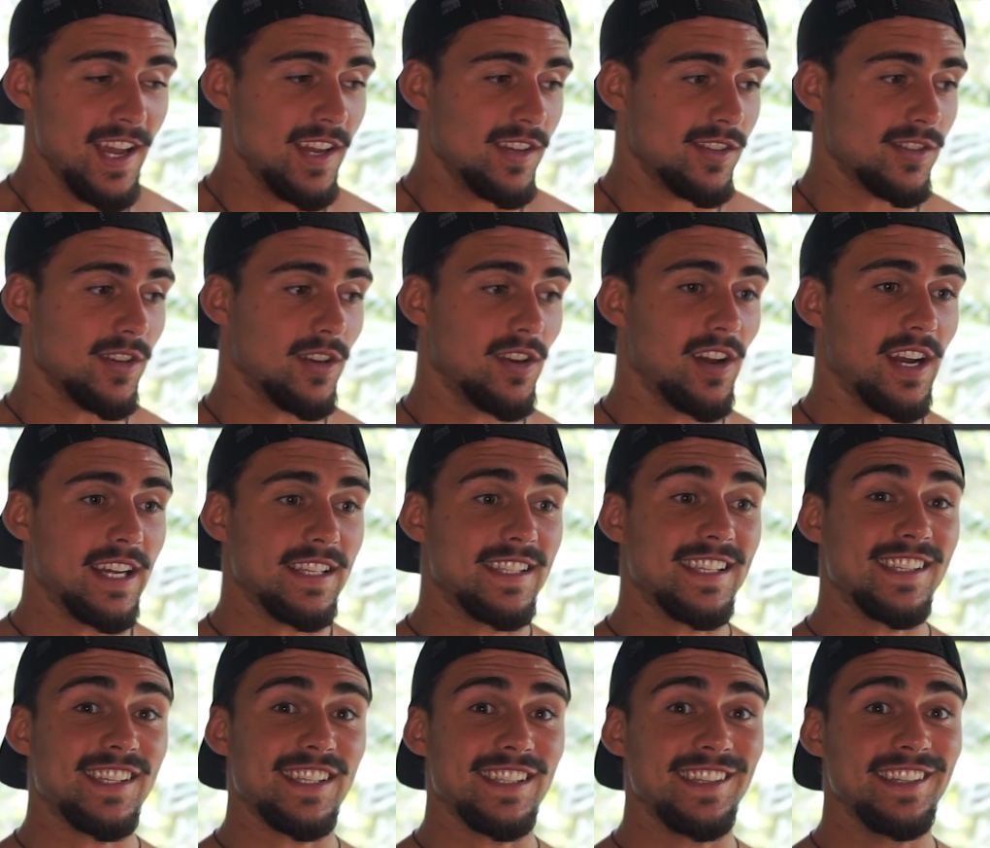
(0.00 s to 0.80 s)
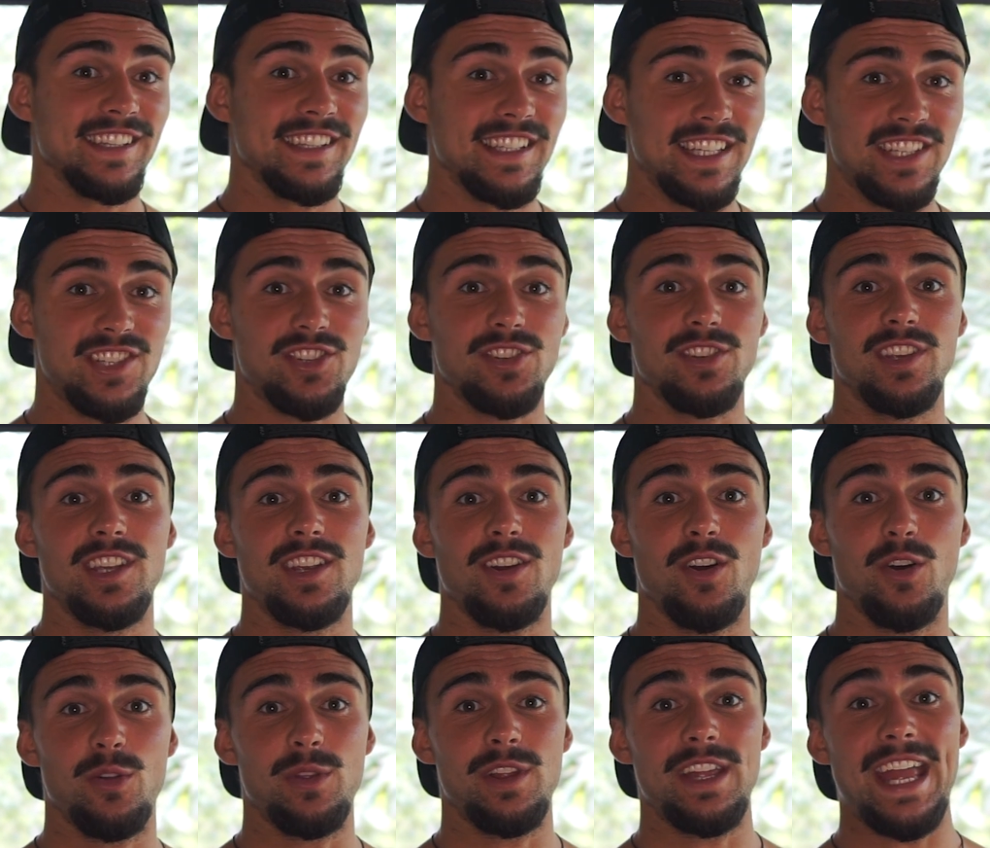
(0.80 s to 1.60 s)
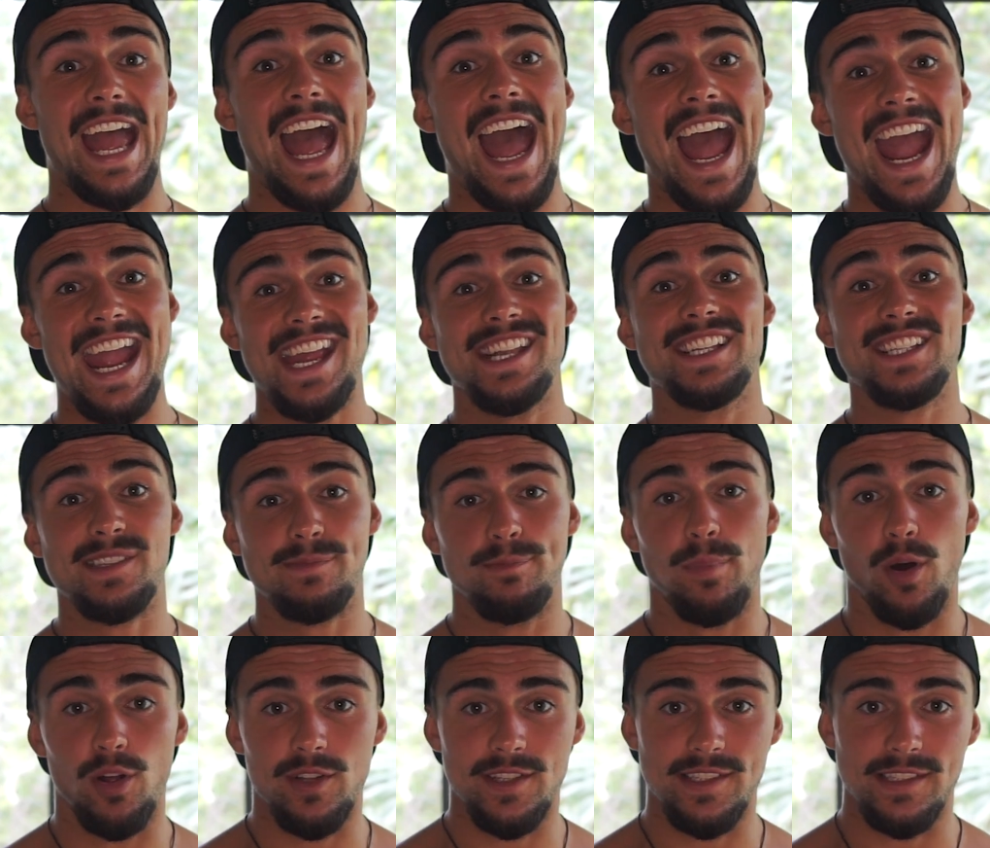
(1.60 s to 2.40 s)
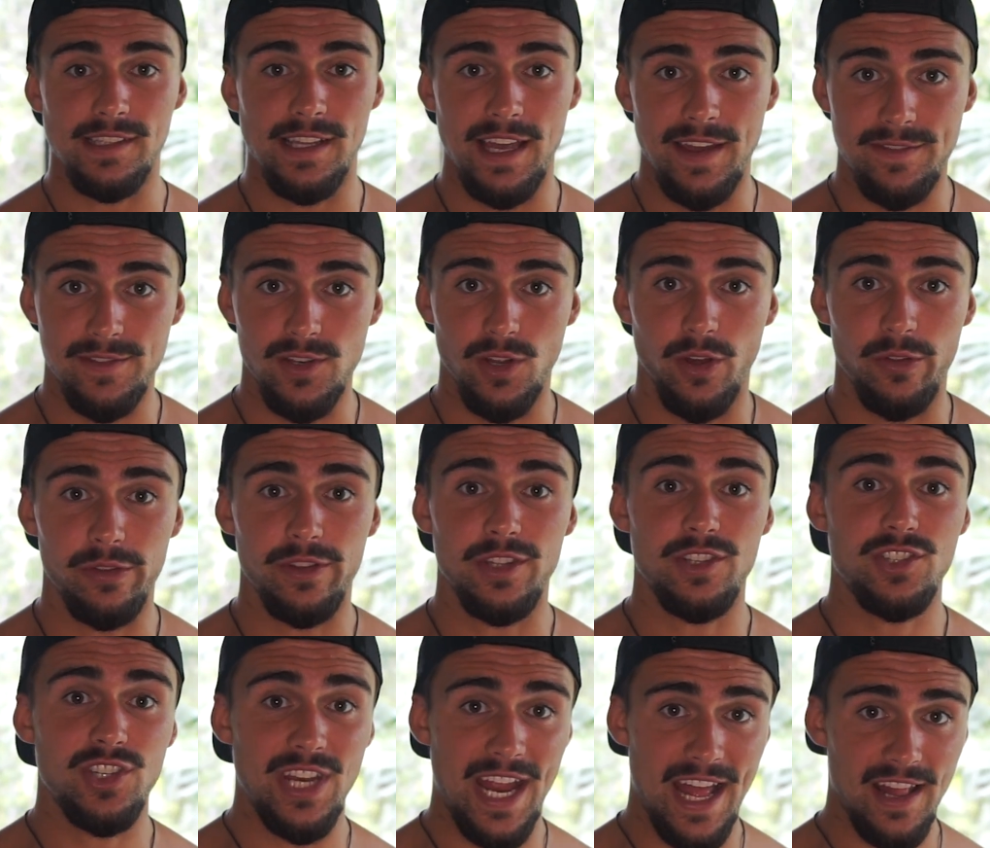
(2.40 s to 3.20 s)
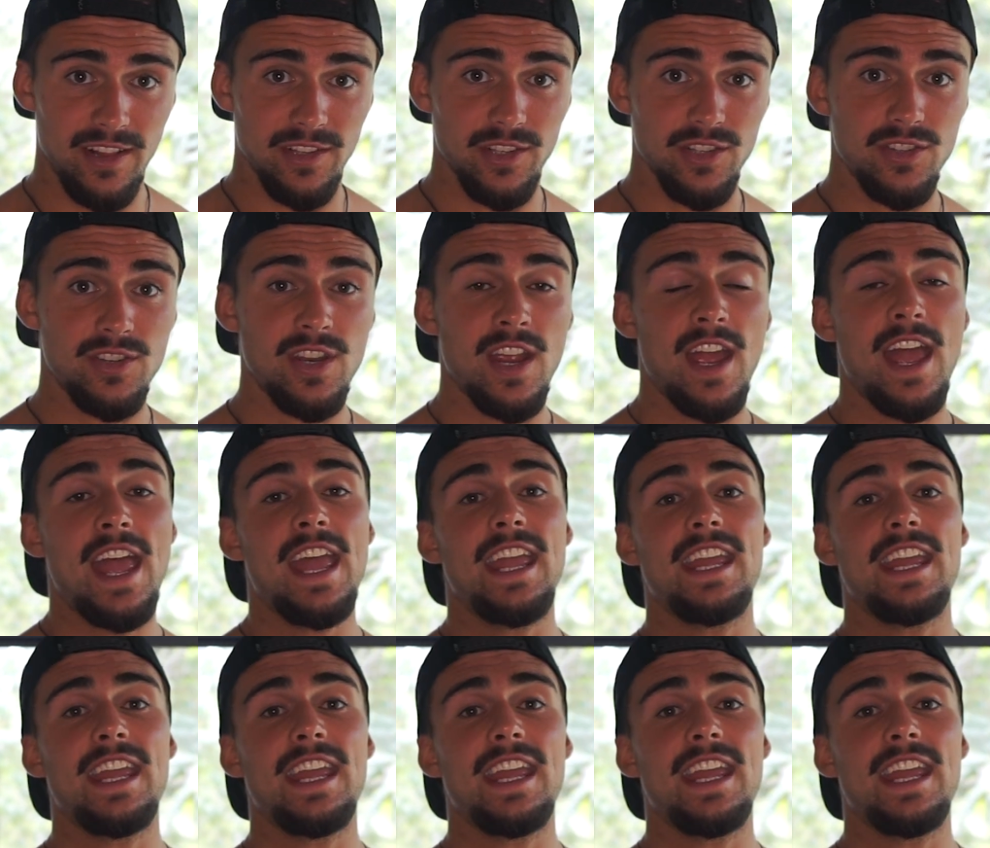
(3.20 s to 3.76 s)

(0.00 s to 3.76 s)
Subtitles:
So guys, there's literally only 8 spots left on the challenge.